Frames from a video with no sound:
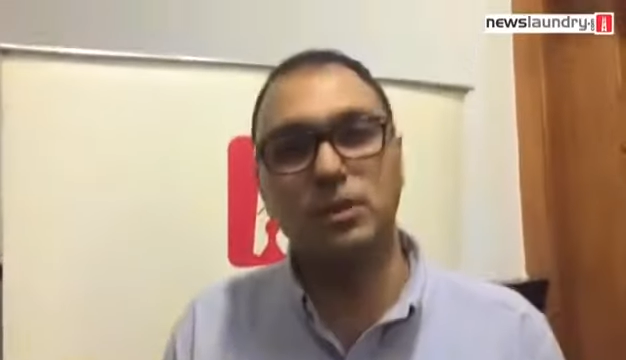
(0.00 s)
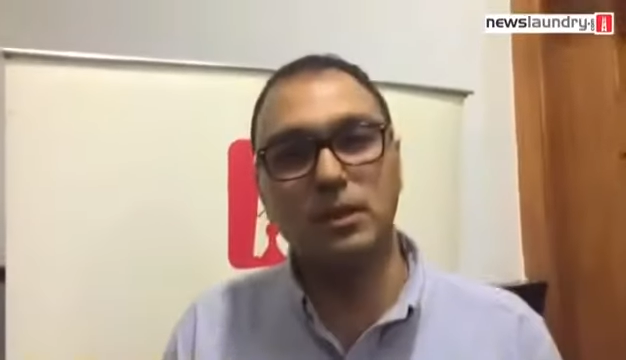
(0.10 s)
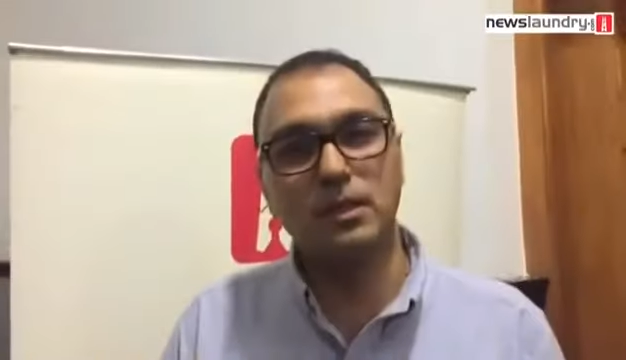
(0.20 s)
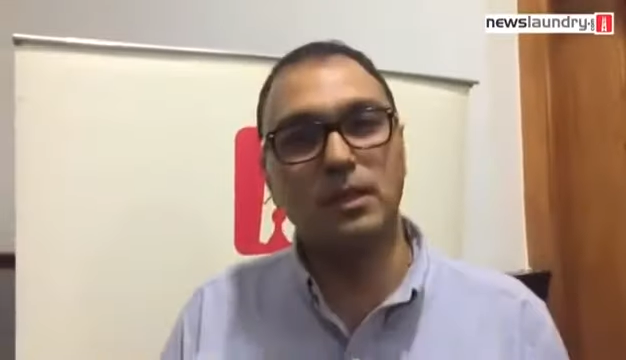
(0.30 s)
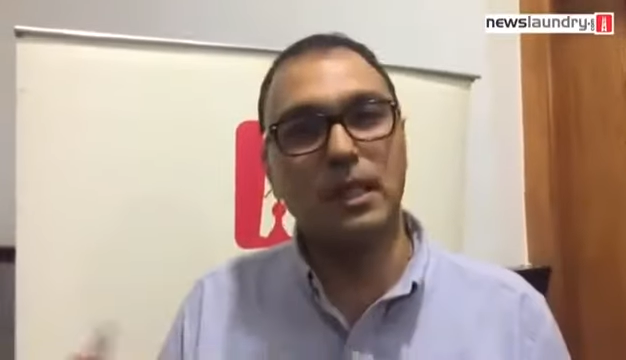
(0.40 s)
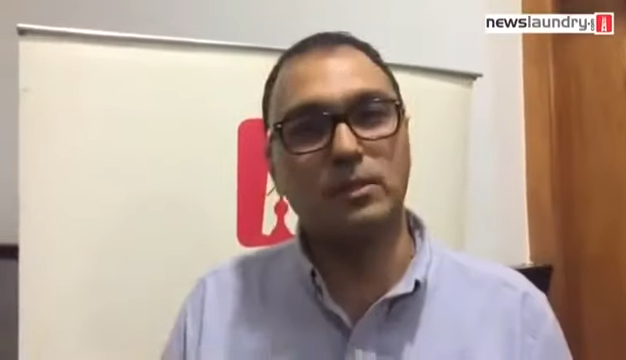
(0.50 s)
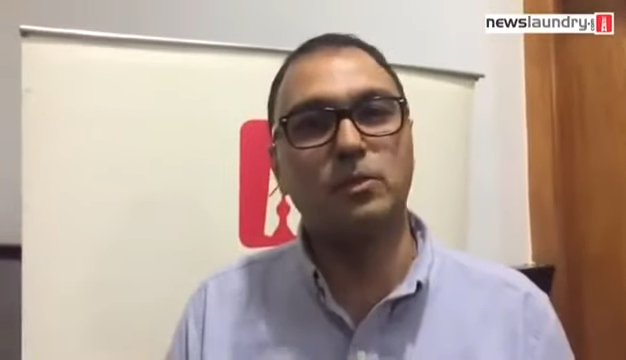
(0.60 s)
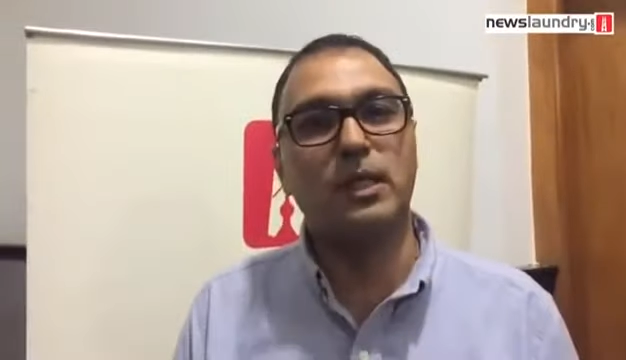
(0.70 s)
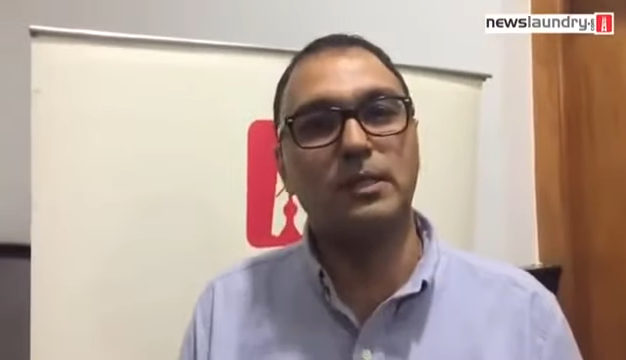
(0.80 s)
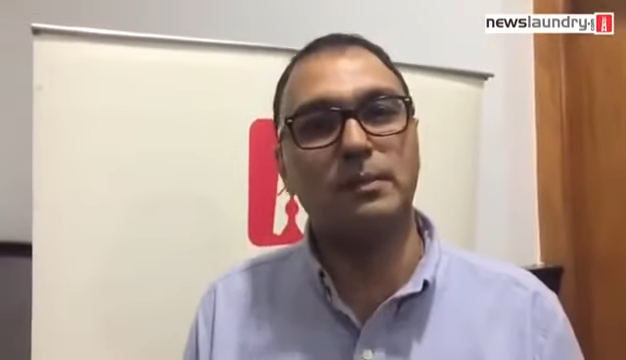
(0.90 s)
used to earlier
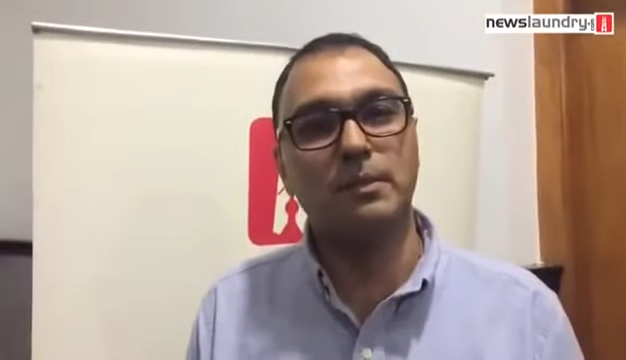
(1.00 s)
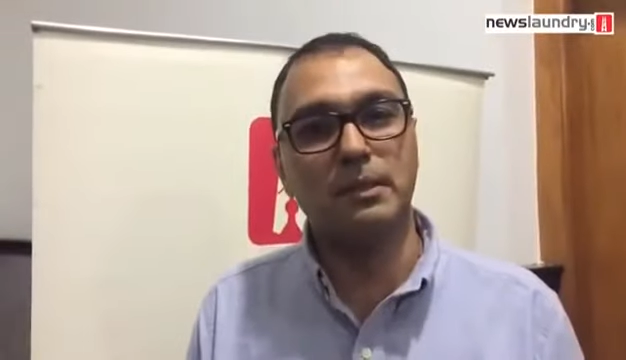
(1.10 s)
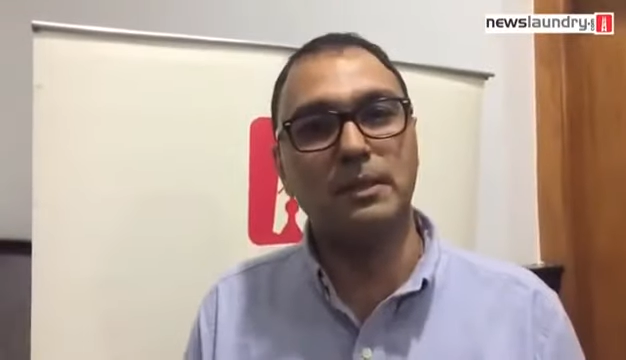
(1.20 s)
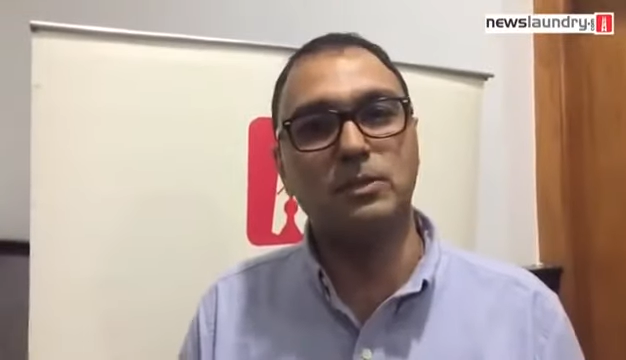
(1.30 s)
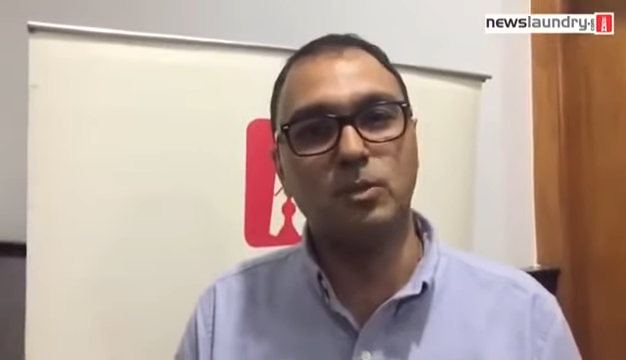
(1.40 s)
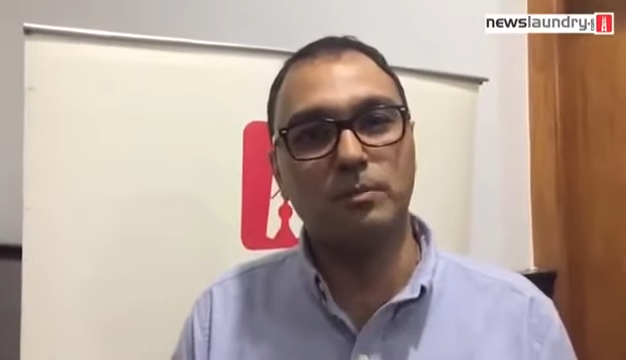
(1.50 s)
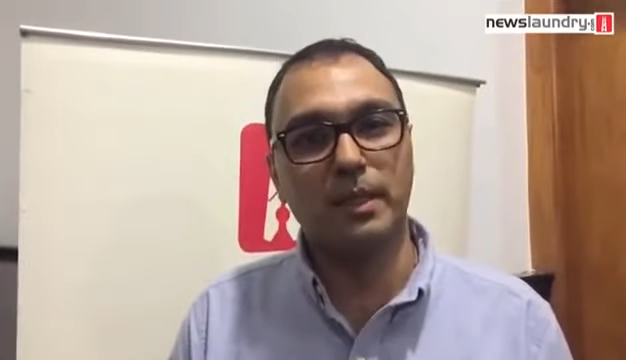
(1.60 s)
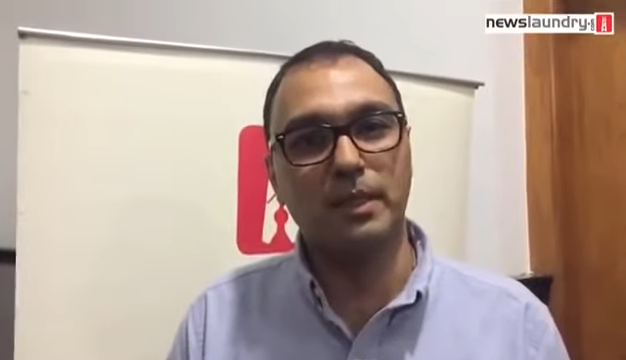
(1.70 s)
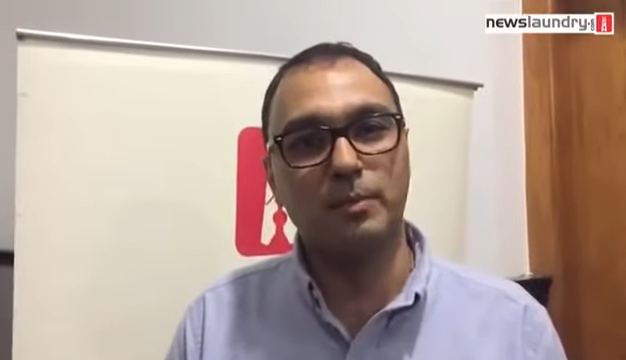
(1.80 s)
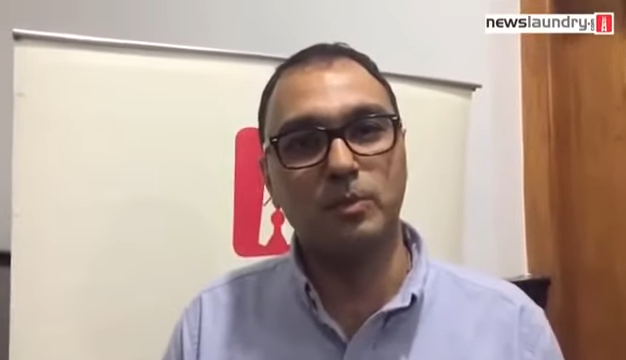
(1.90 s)
had to take them at least to a
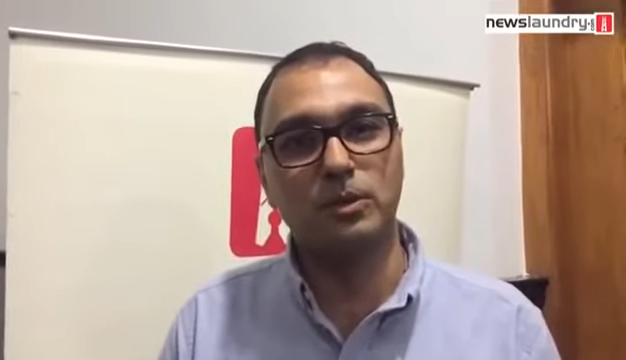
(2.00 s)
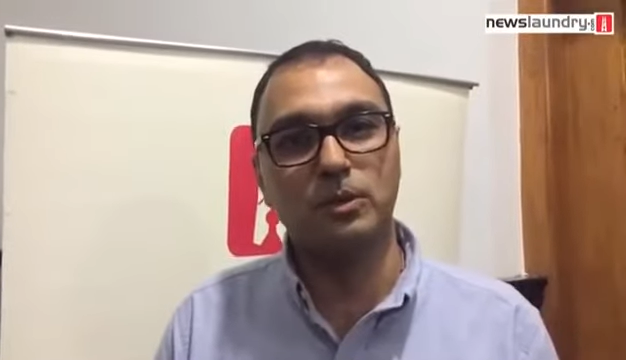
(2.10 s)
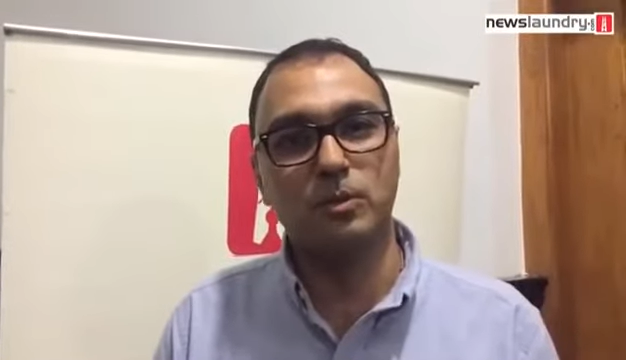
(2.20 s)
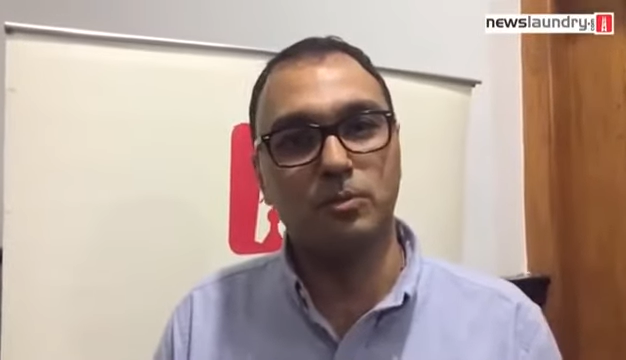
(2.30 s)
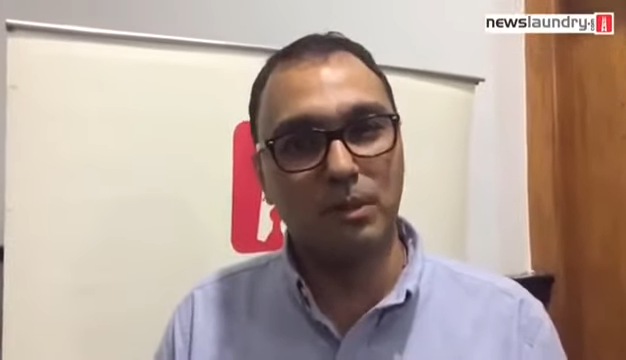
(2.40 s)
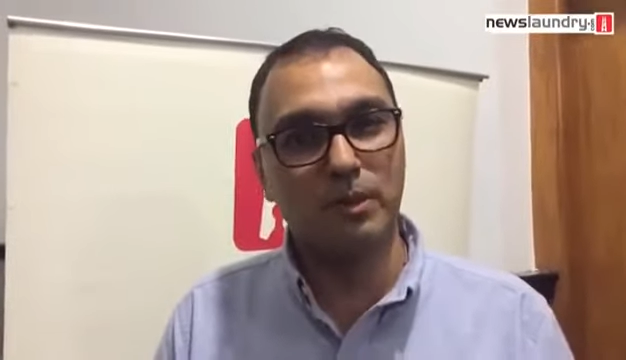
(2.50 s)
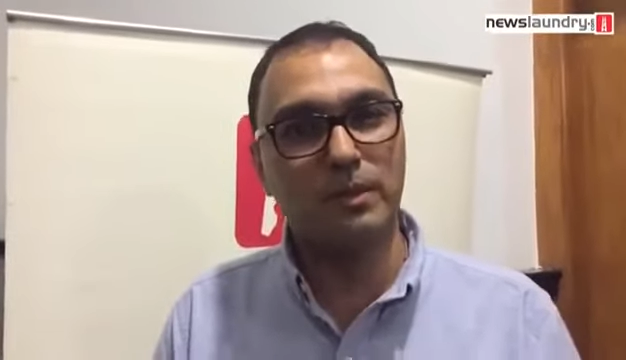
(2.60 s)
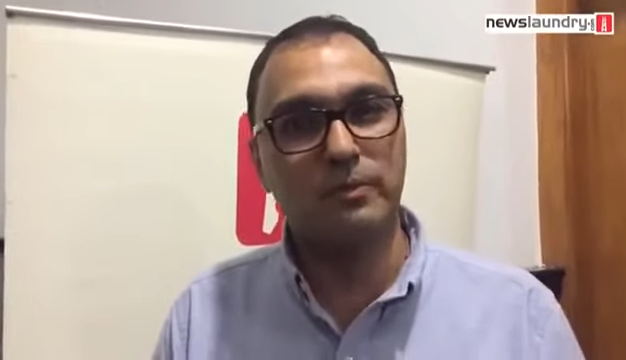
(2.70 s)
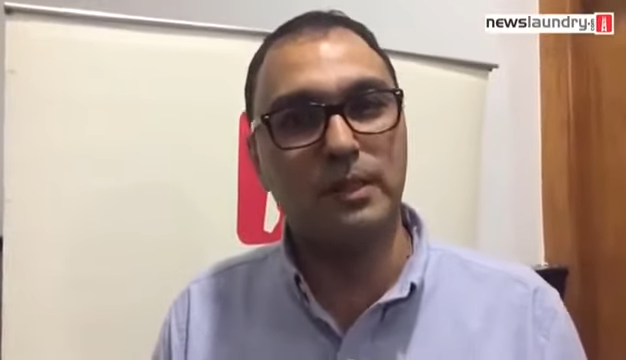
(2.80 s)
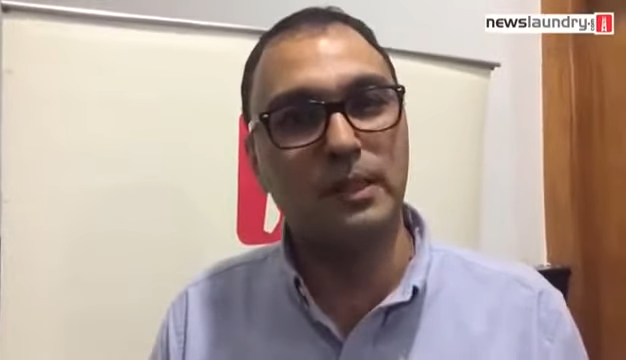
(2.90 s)
minor procedure room. Now
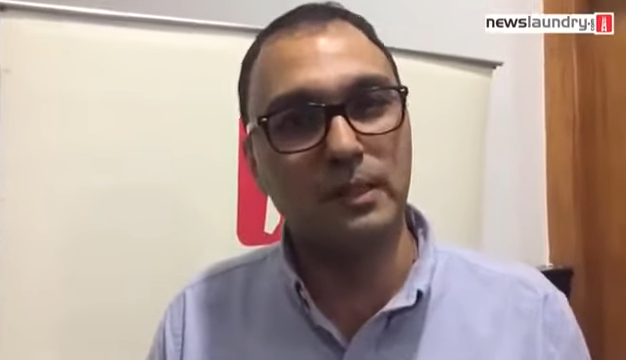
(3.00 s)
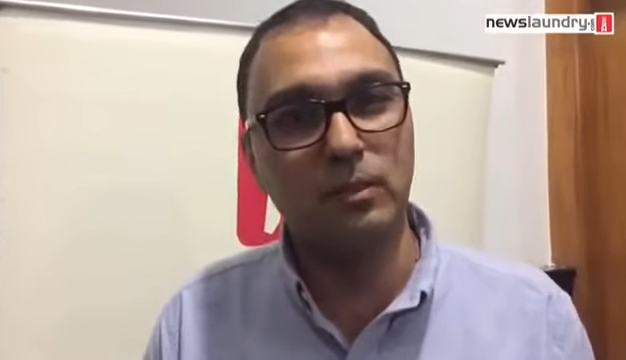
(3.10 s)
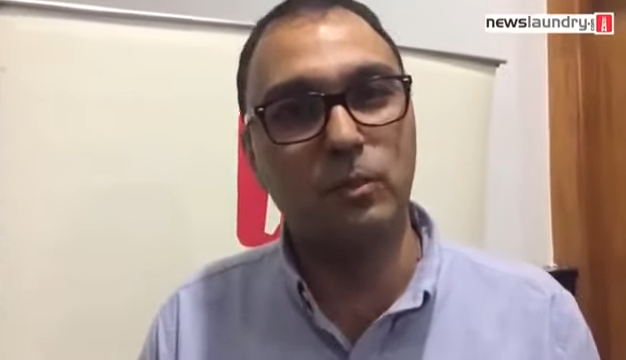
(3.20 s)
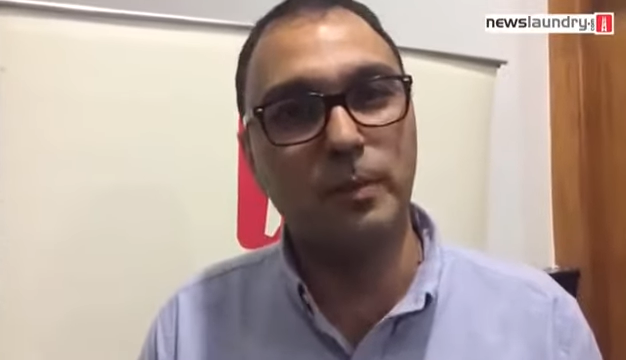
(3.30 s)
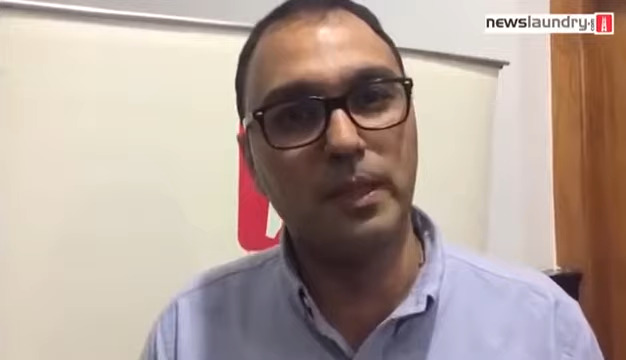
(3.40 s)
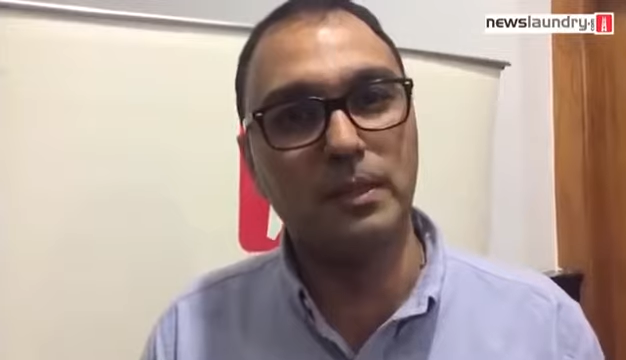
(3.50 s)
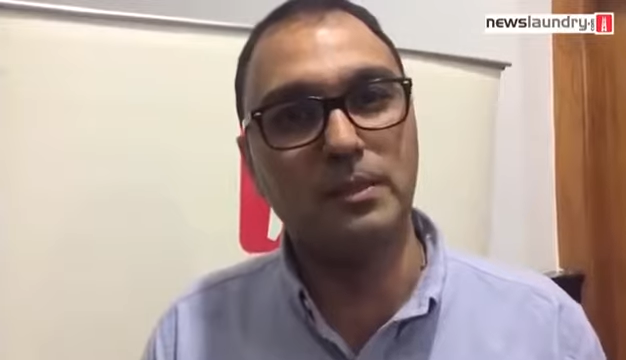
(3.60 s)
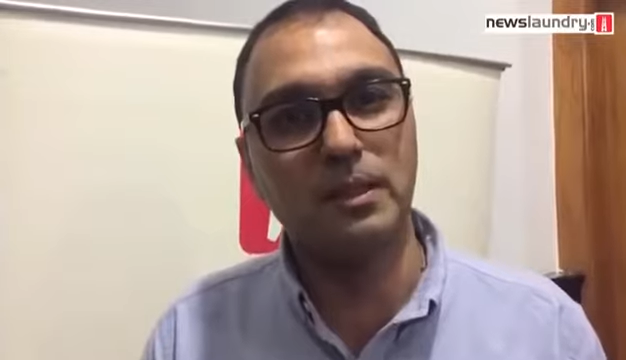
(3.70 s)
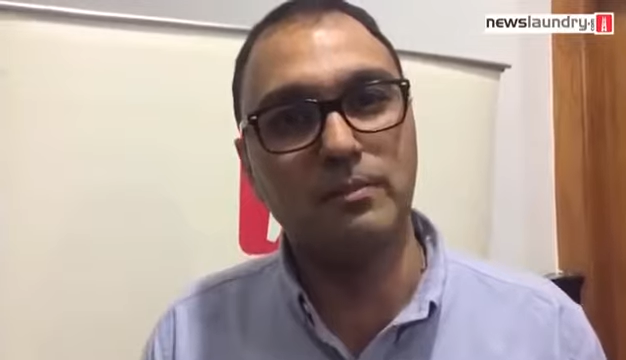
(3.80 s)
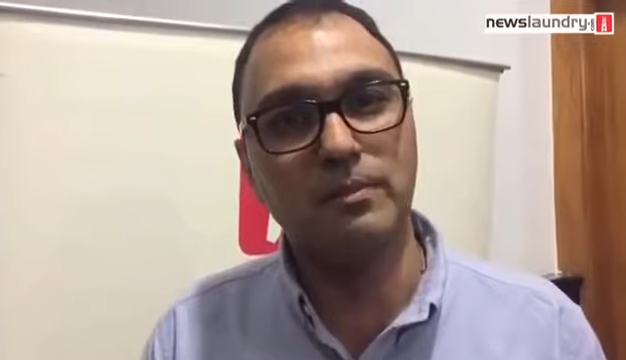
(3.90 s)
I fit it in the OPD
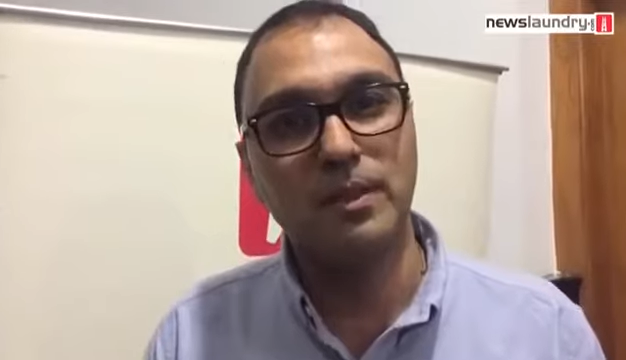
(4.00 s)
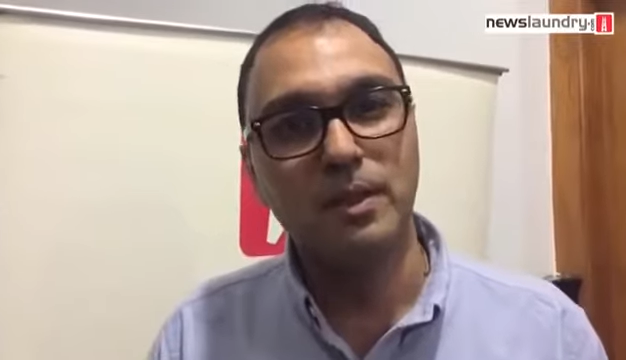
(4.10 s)
itself.